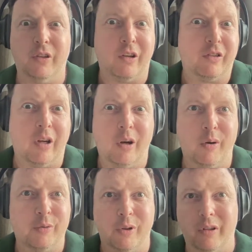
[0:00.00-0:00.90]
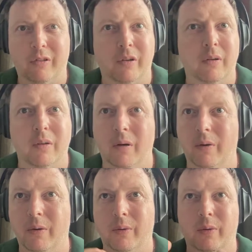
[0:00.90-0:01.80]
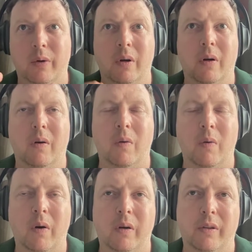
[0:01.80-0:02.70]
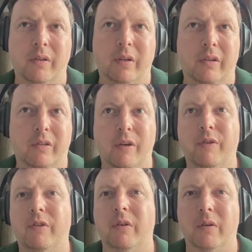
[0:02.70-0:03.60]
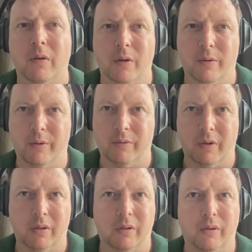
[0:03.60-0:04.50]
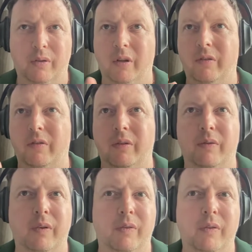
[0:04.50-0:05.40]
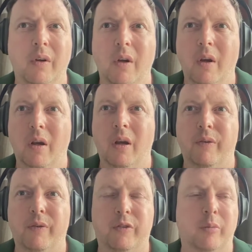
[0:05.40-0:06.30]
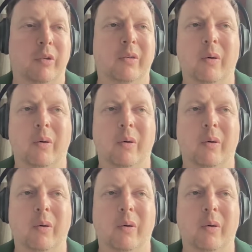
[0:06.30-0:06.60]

tests how often it's under load, or that tests if it's under load, right? You can test if somebody's